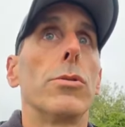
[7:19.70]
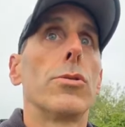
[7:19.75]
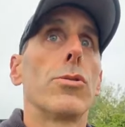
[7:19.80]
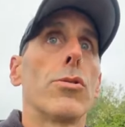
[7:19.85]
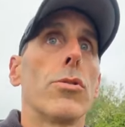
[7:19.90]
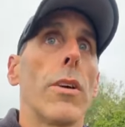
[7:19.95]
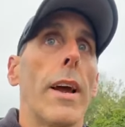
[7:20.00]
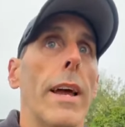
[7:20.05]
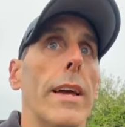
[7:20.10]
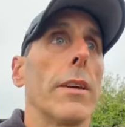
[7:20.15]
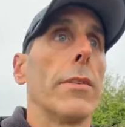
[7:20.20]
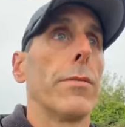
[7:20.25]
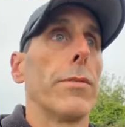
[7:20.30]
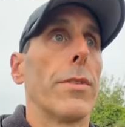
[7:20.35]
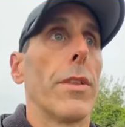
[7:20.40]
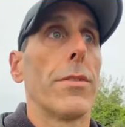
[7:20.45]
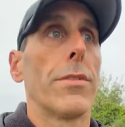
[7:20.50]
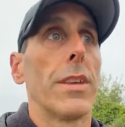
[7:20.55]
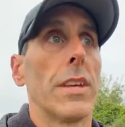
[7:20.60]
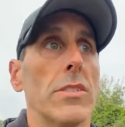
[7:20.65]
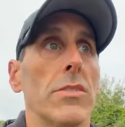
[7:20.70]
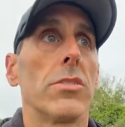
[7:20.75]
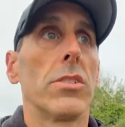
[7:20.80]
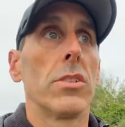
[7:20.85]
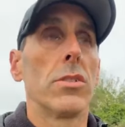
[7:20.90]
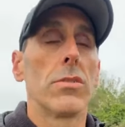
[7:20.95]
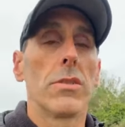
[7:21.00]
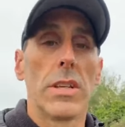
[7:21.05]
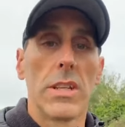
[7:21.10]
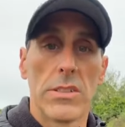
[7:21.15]
track of the things
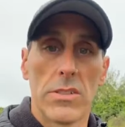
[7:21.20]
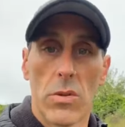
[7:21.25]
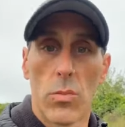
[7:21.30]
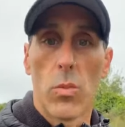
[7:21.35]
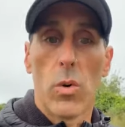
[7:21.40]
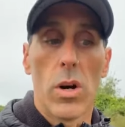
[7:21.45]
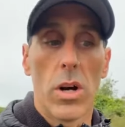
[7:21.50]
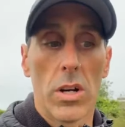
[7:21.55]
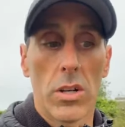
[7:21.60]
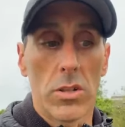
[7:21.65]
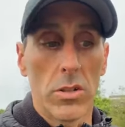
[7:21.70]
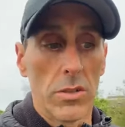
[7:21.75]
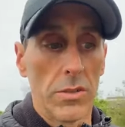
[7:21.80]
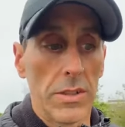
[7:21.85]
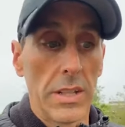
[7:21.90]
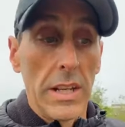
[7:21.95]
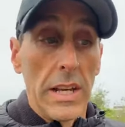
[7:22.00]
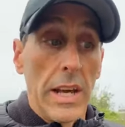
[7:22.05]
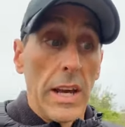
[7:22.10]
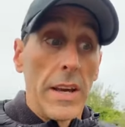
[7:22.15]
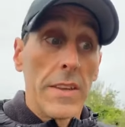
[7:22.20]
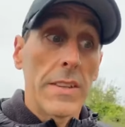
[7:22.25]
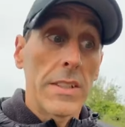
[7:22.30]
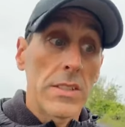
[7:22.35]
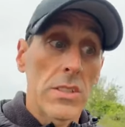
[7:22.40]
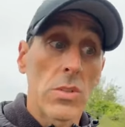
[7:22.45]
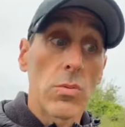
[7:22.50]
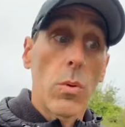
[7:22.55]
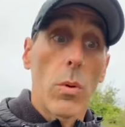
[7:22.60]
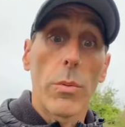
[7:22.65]
that you need to work on. And
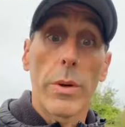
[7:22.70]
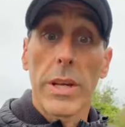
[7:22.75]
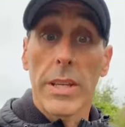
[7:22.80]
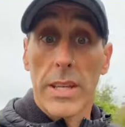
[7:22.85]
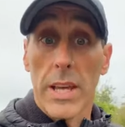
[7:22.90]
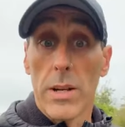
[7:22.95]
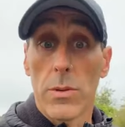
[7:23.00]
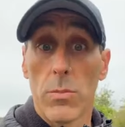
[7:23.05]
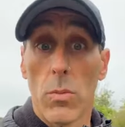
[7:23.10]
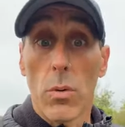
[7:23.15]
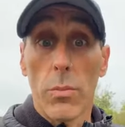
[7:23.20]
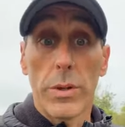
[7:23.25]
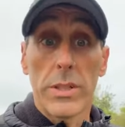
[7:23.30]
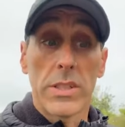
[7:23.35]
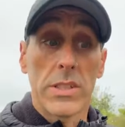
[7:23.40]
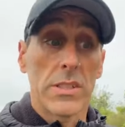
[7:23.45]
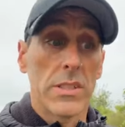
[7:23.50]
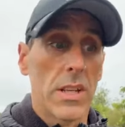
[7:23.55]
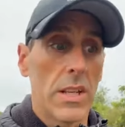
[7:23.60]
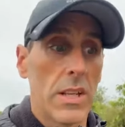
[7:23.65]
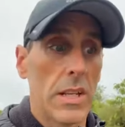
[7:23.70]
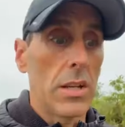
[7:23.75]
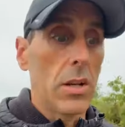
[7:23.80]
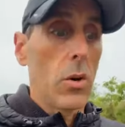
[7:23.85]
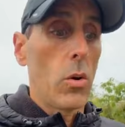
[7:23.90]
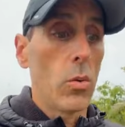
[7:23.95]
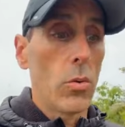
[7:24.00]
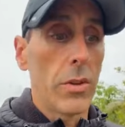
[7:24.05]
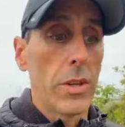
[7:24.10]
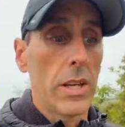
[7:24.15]
this is what we see
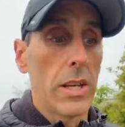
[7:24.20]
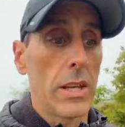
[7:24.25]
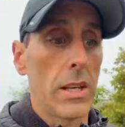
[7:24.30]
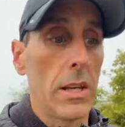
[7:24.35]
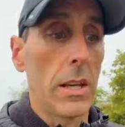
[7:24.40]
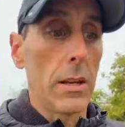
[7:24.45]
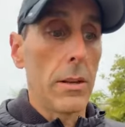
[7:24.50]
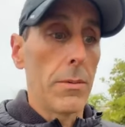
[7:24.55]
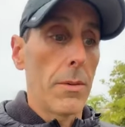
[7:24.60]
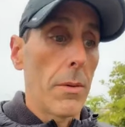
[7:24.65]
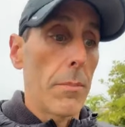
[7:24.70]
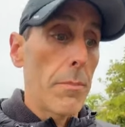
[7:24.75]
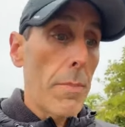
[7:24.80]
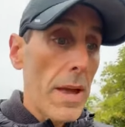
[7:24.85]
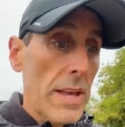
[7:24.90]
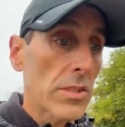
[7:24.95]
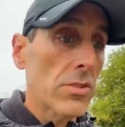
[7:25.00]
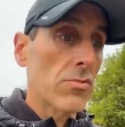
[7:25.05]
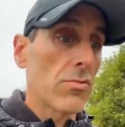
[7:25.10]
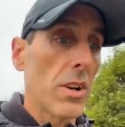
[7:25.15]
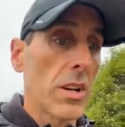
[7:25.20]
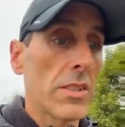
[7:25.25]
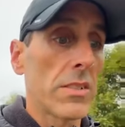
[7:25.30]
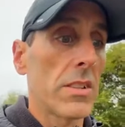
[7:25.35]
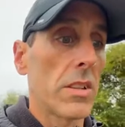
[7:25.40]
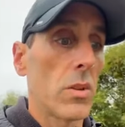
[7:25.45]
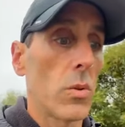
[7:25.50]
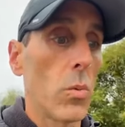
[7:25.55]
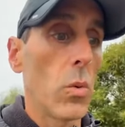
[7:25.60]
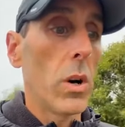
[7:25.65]
all the best
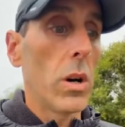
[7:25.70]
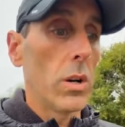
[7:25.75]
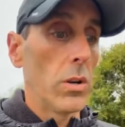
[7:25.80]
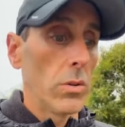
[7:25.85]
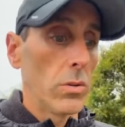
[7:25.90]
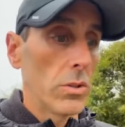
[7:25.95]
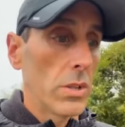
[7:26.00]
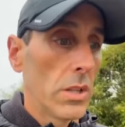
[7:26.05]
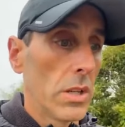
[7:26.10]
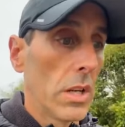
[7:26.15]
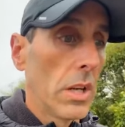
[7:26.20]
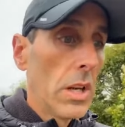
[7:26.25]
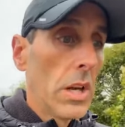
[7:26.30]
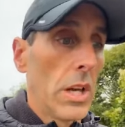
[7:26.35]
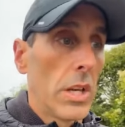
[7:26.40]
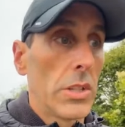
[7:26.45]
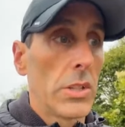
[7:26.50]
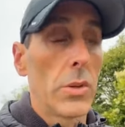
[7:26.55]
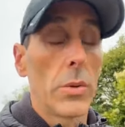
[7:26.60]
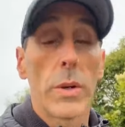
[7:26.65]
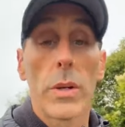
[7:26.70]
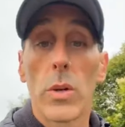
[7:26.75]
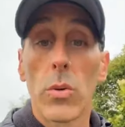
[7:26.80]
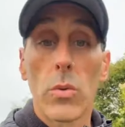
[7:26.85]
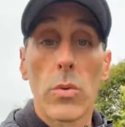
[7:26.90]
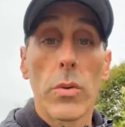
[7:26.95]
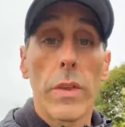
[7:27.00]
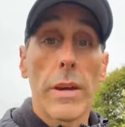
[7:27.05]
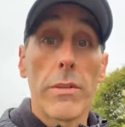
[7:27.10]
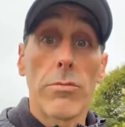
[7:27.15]
runners in the world doing
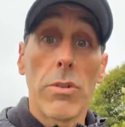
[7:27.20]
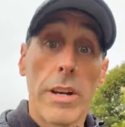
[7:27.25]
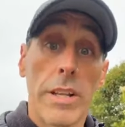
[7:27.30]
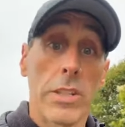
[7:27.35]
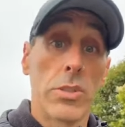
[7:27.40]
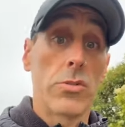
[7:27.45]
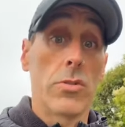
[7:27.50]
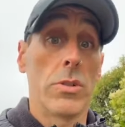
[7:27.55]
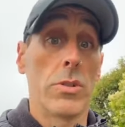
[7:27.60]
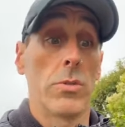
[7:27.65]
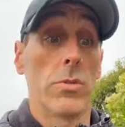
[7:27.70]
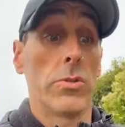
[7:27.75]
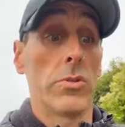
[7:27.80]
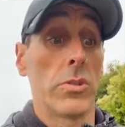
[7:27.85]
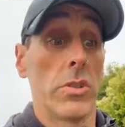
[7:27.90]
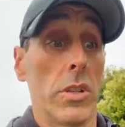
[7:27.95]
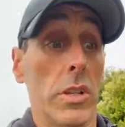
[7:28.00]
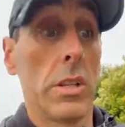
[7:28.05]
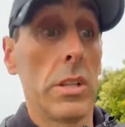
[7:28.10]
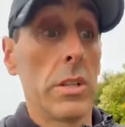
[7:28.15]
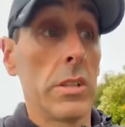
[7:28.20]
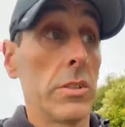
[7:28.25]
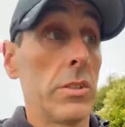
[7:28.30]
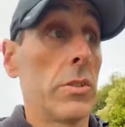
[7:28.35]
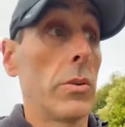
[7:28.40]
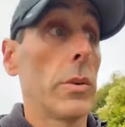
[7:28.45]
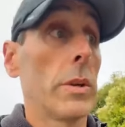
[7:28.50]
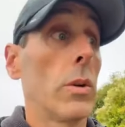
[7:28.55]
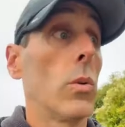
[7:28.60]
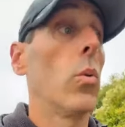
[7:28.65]
all their running drills,
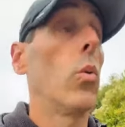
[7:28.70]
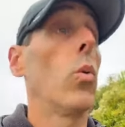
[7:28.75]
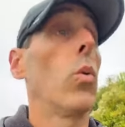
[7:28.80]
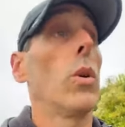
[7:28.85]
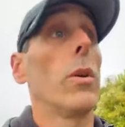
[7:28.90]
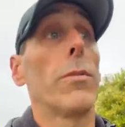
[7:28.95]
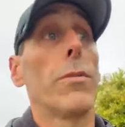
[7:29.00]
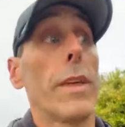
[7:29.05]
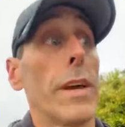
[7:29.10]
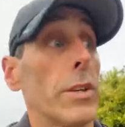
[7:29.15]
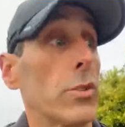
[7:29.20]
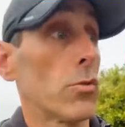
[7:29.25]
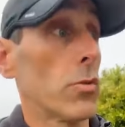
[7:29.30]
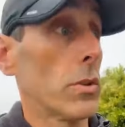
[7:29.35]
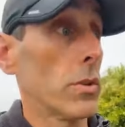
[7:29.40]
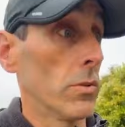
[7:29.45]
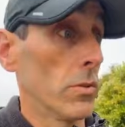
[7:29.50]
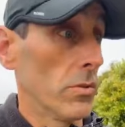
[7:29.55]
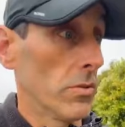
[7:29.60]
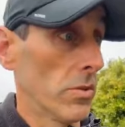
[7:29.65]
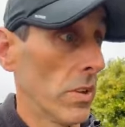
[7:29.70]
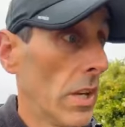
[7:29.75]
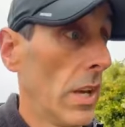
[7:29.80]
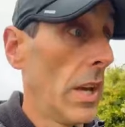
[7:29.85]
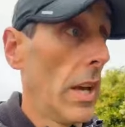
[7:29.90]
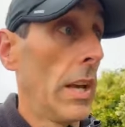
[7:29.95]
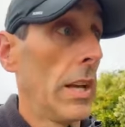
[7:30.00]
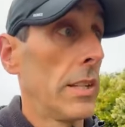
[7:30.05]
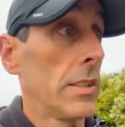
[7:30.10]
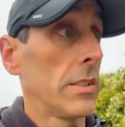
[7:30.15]
doing all of their drills
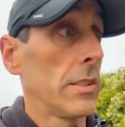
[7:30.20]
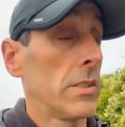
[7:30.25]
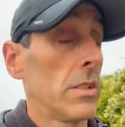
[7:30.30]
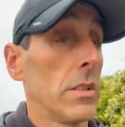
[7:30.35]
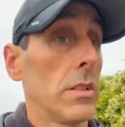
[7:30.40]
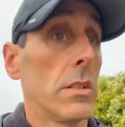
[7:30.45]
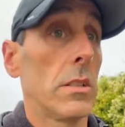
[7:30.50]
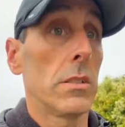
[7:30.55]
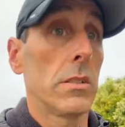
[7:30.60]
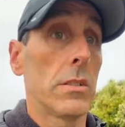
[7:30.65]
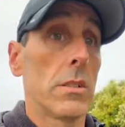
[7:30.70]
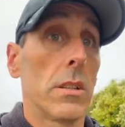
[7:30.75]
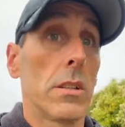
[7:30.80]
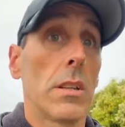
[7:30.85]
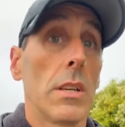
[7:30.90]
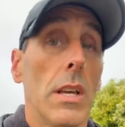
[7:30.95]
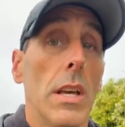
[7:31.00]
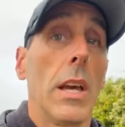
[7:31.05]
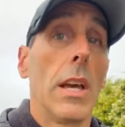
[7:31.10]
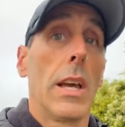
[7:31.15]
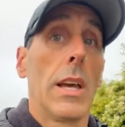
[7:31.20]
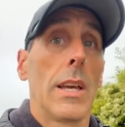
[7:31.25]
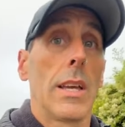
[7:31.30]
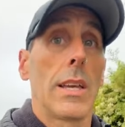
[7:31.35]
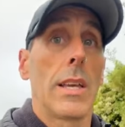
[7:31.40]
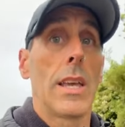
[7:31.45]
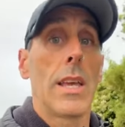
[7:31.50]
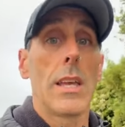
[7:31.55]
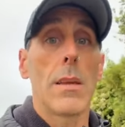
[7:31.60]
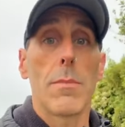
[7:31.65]
to
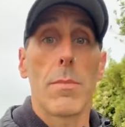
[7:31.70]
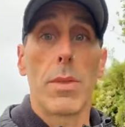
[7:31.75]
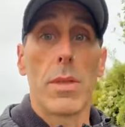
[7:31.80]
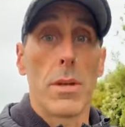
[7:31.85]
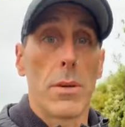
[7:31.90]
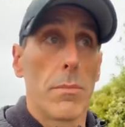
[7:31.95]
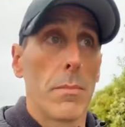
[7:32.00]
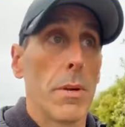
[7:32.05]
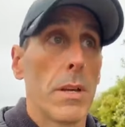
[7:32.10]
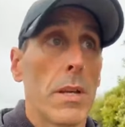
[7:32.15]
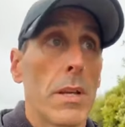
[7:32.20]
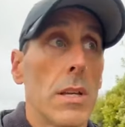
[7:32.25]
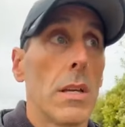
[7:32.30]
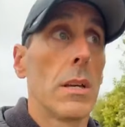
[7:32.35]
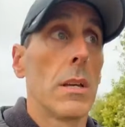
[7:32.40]
keep them